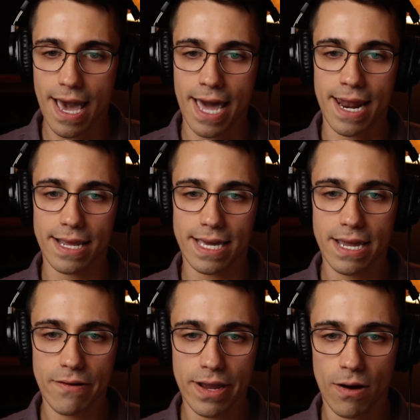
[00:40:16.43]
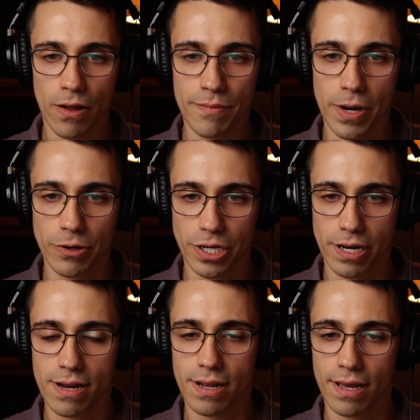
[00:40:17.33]
and at a hearing on the
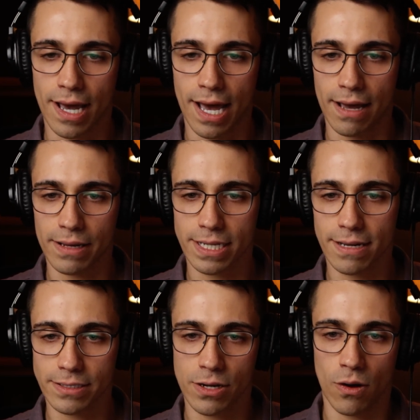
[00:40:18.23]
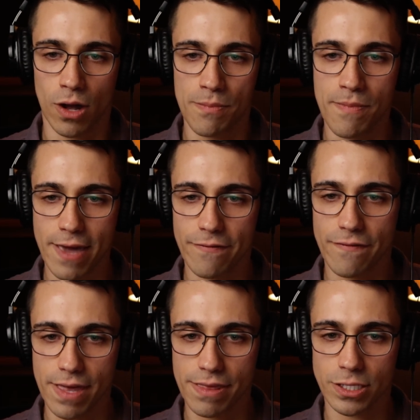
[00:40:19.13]
motion conducted on May
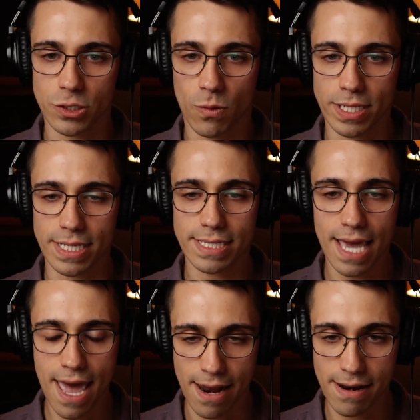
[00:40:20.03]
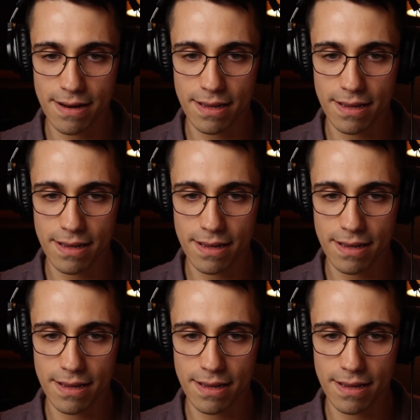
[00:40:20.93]
5th, 2010,